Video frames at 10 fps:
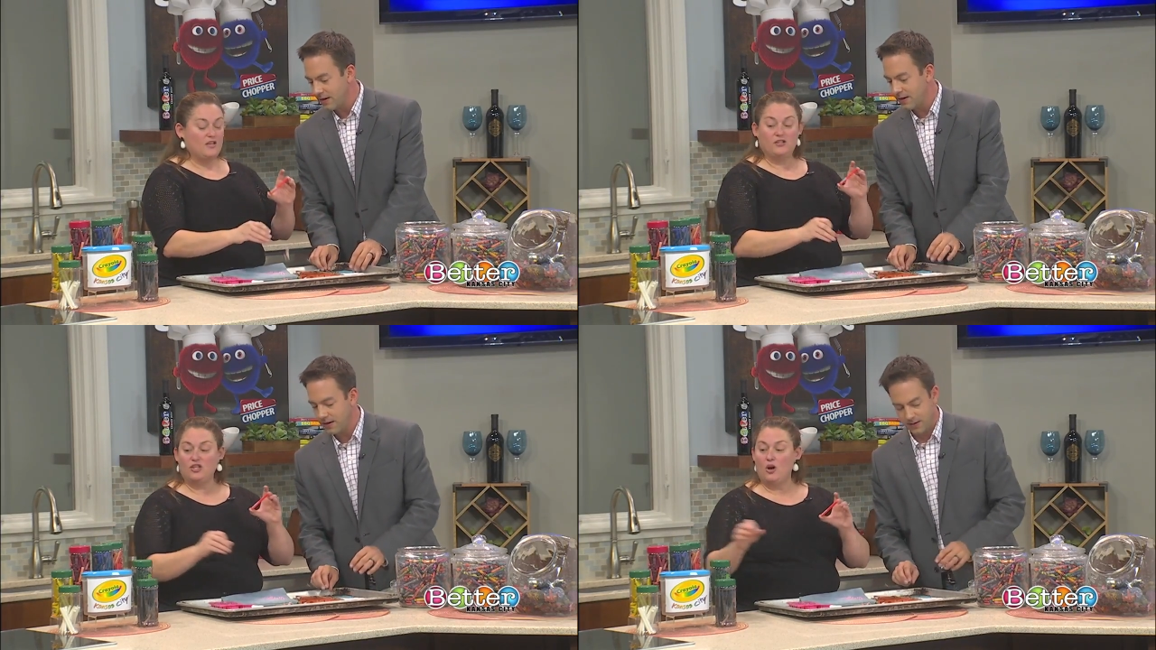
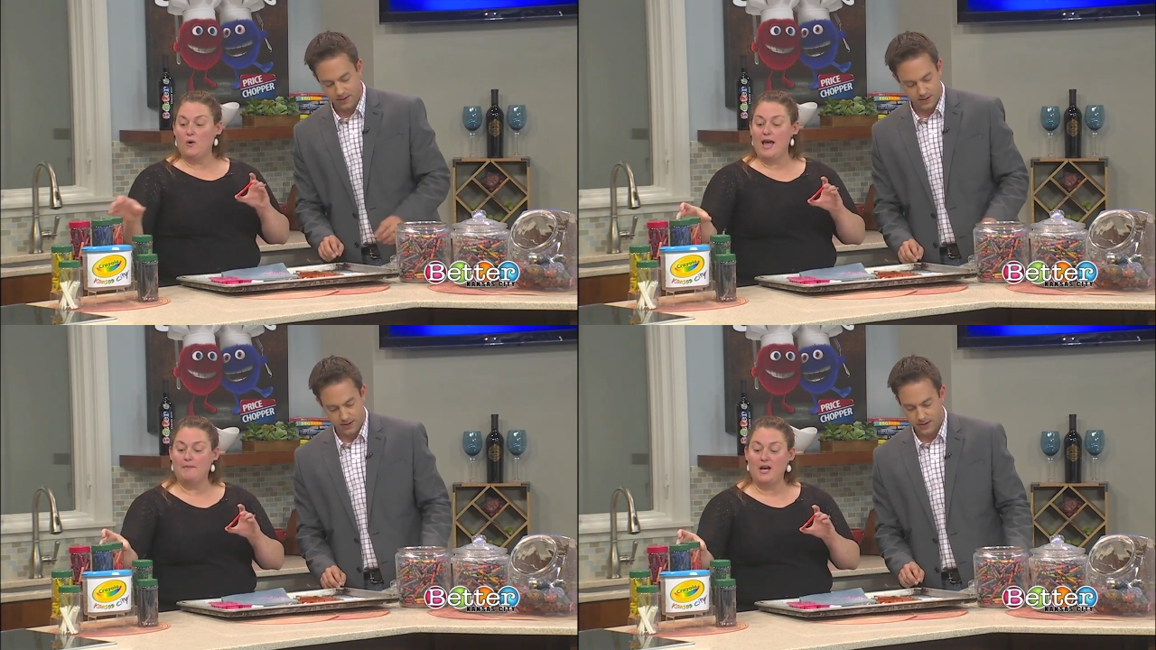Speaker 1: So
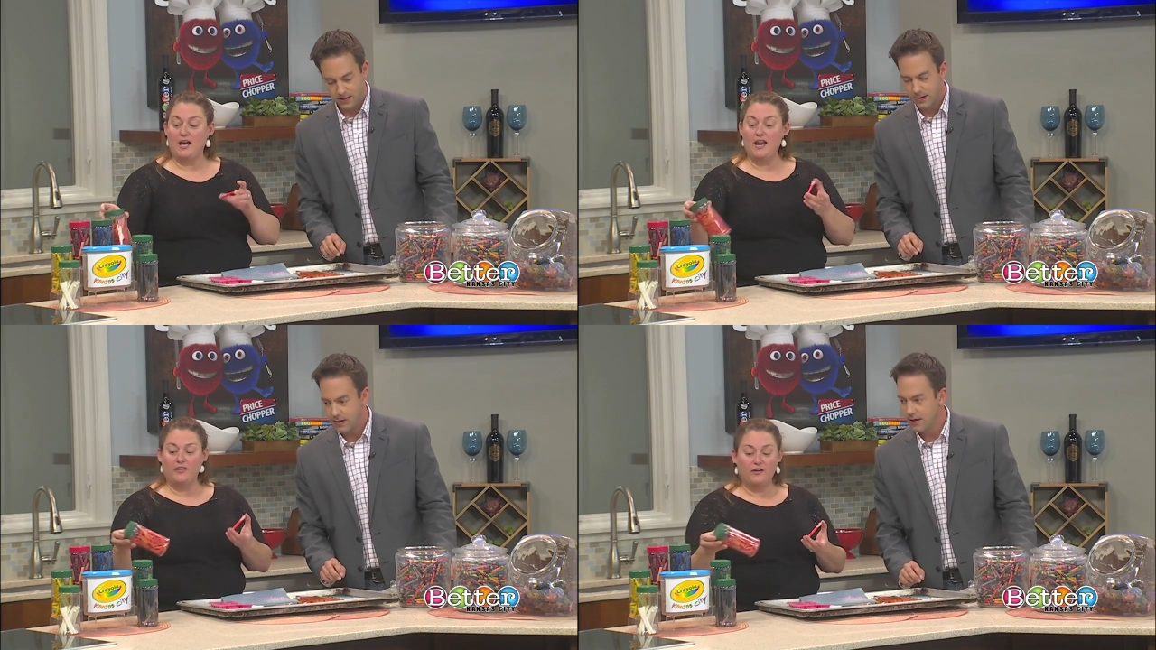Emma,
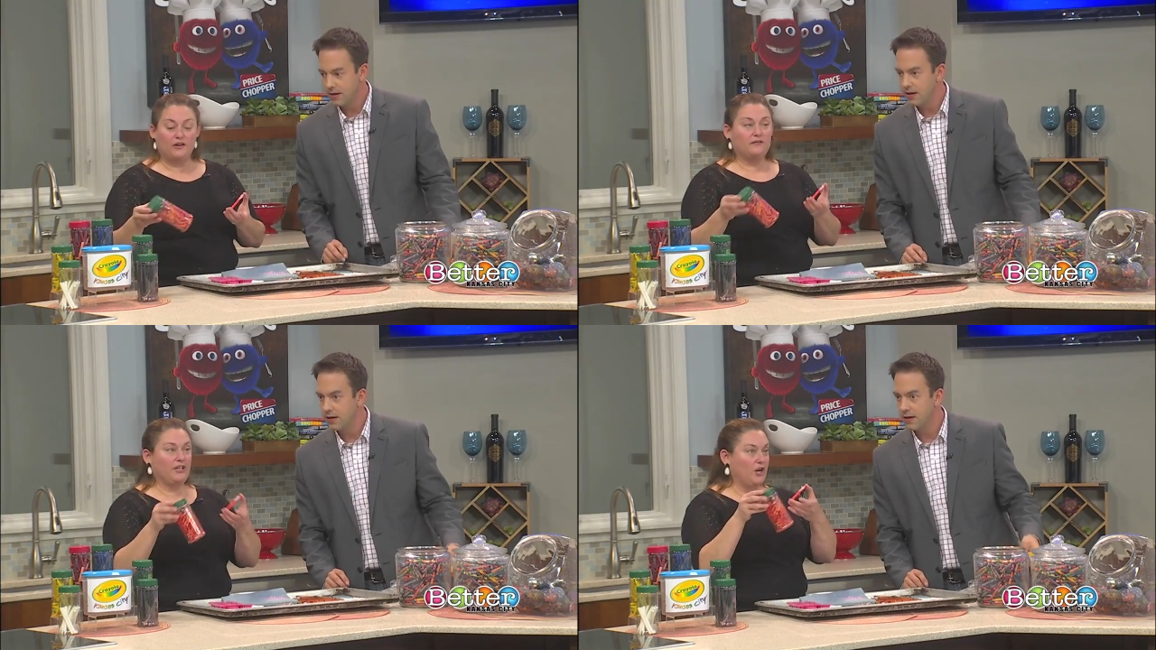another,
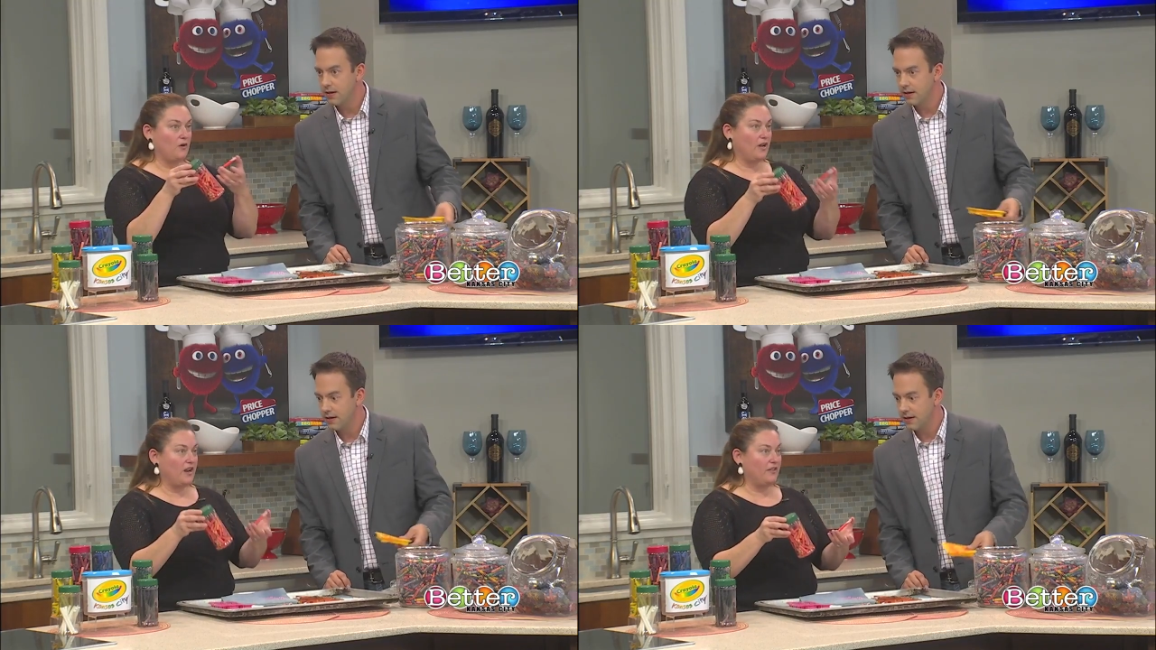you know,
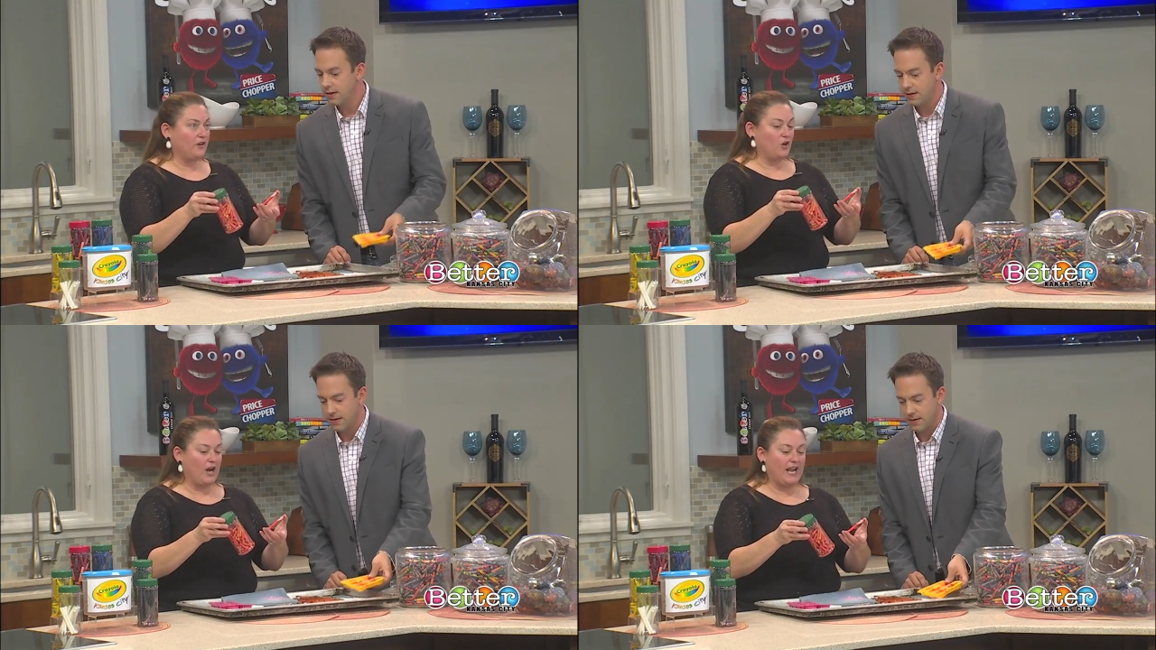another
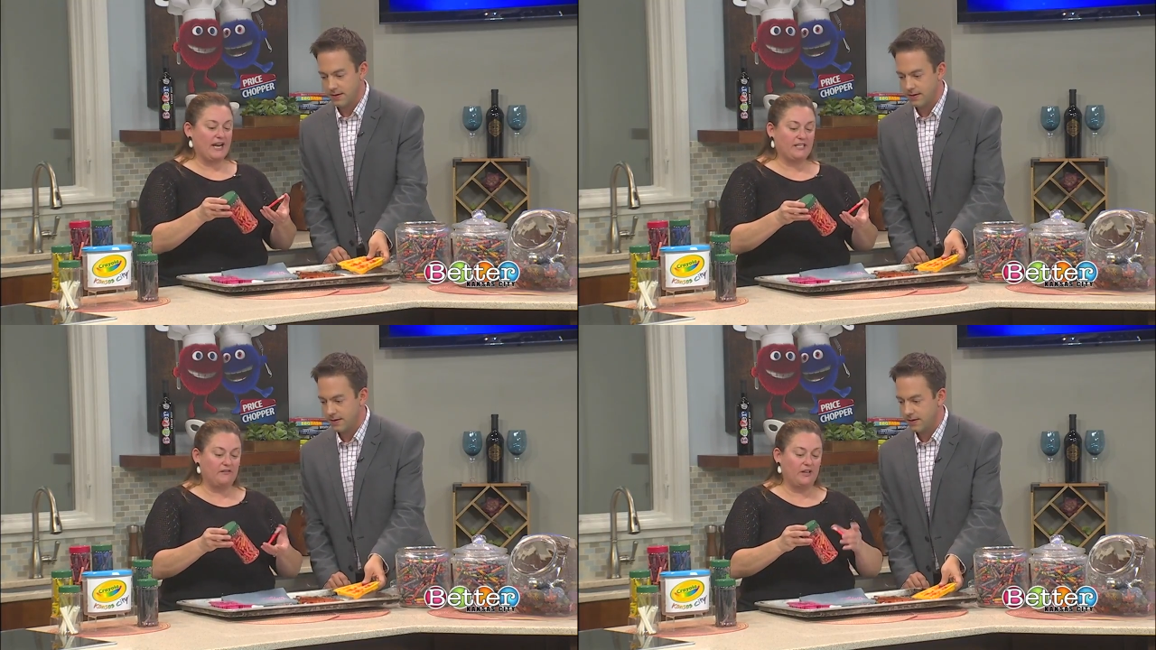great
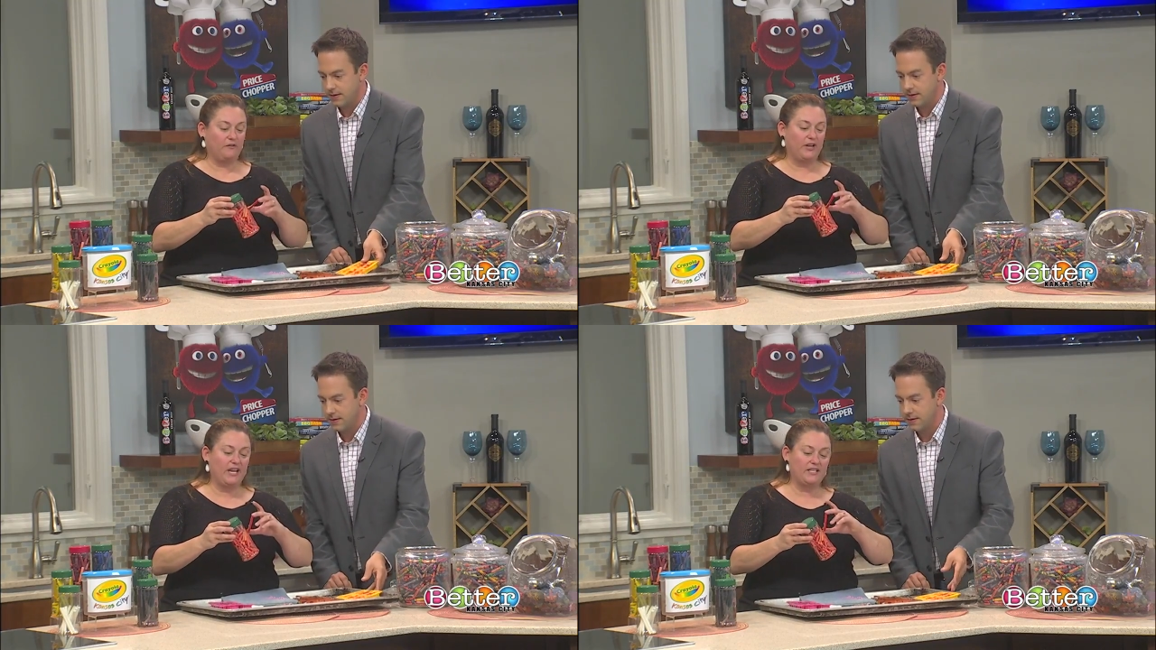activity for
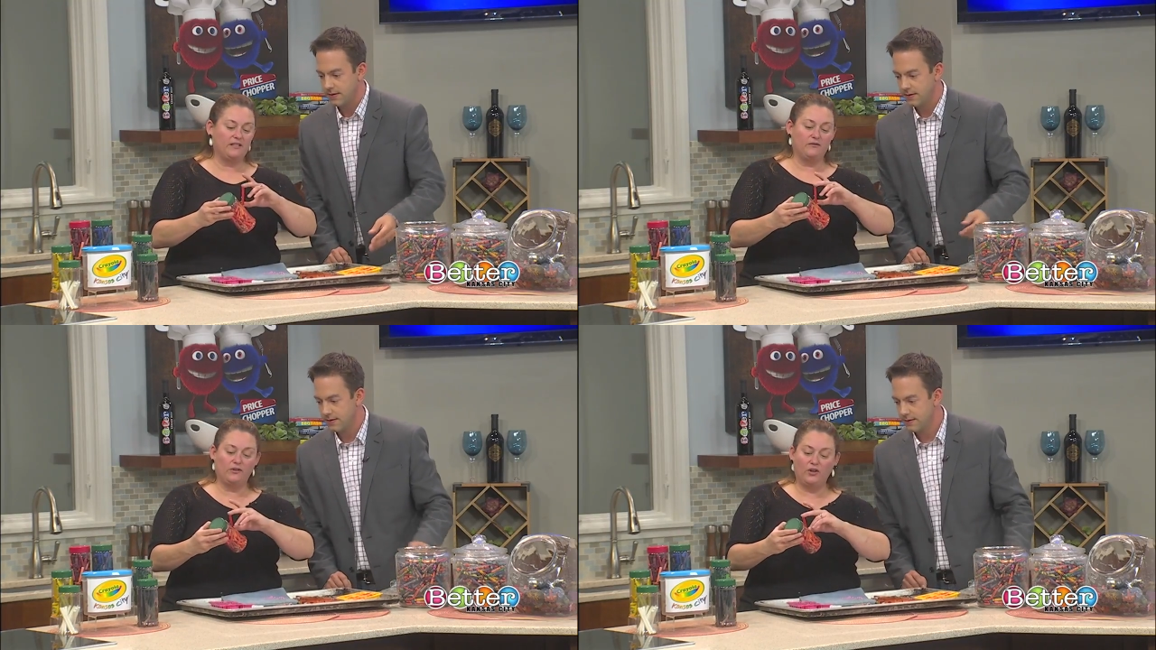kids and for
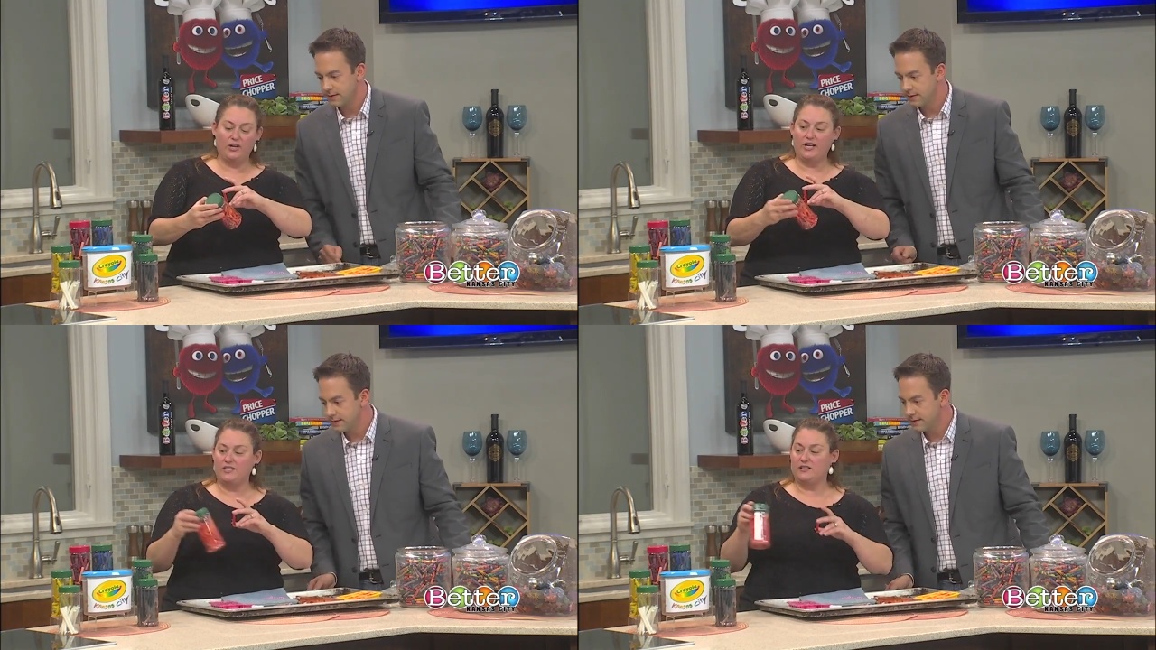learning
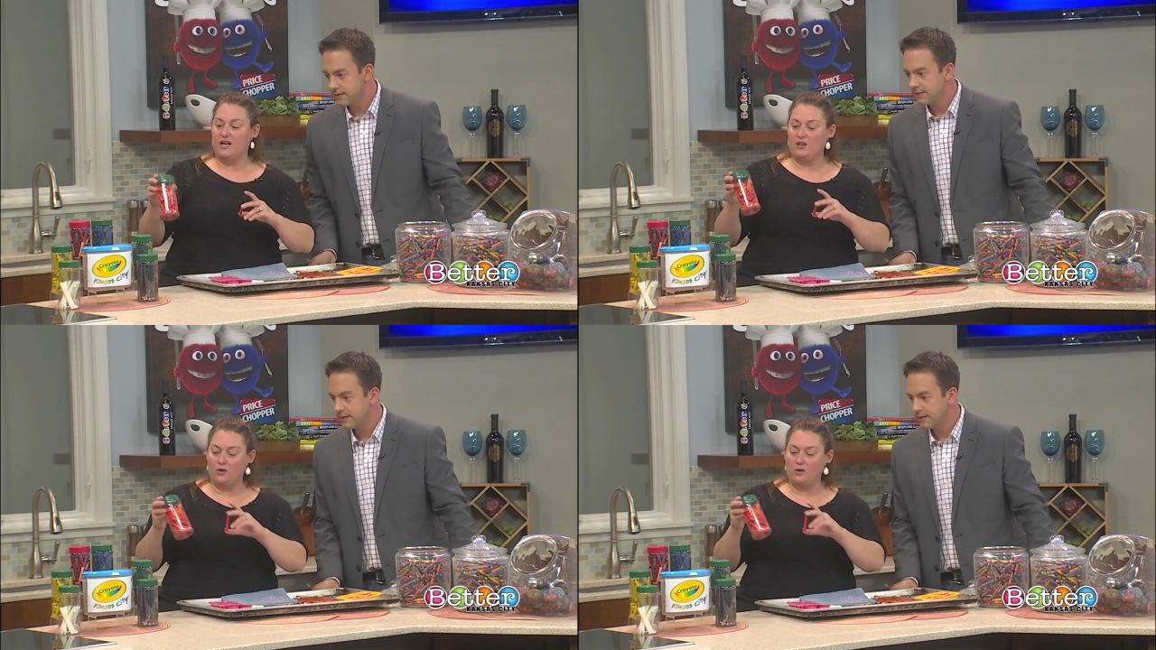is to color